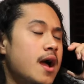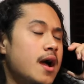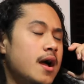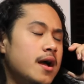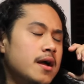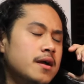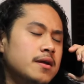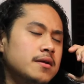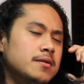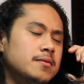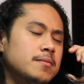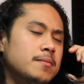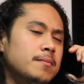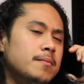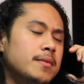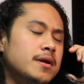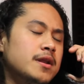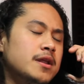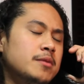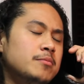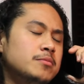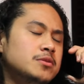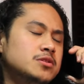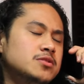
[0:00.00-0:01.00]
Hi, my
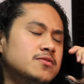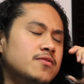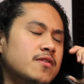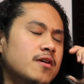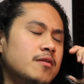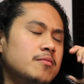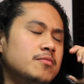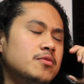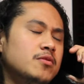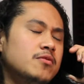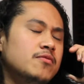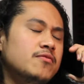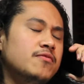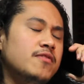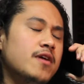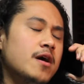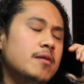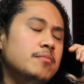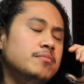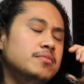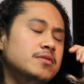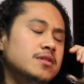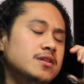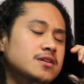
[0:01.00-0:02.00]
name is Fabio
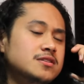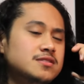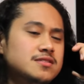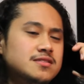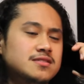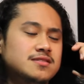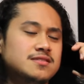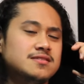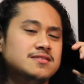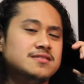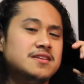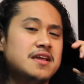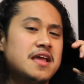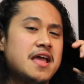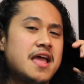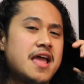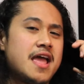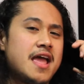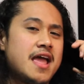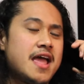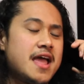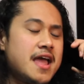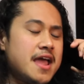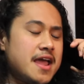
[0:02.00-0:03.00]
Fabulous,
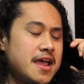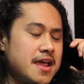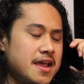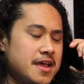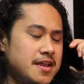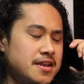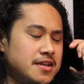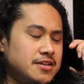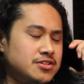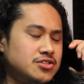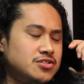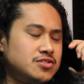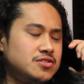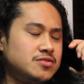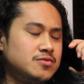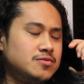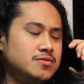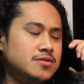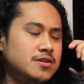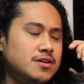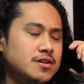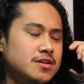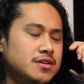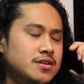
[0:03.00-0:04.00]
and I just
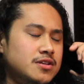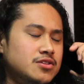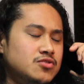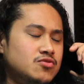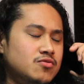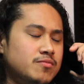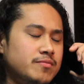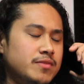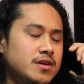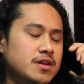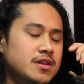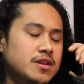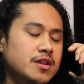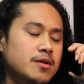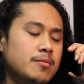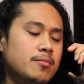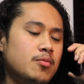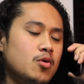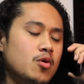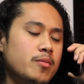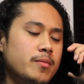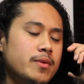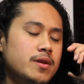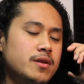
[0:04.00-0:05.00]
need to make an
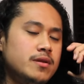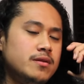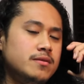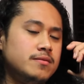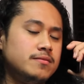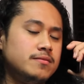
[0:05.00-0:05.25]
appointment.